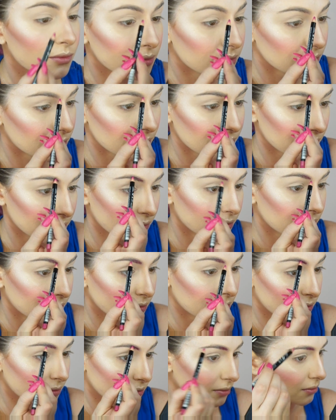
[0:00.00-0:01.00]
Yes, I
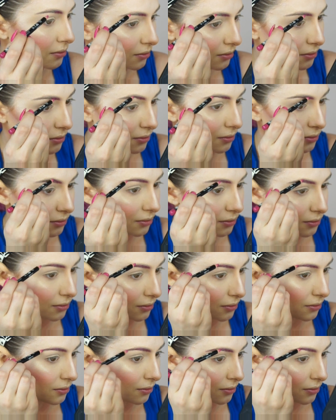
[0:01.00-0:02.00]
am using a lip
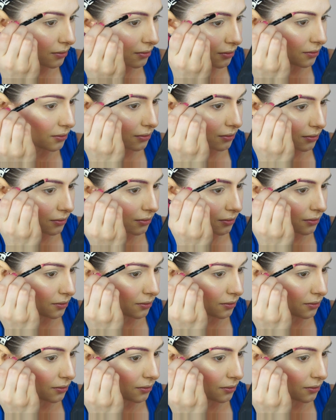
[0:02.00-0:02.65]
liner in my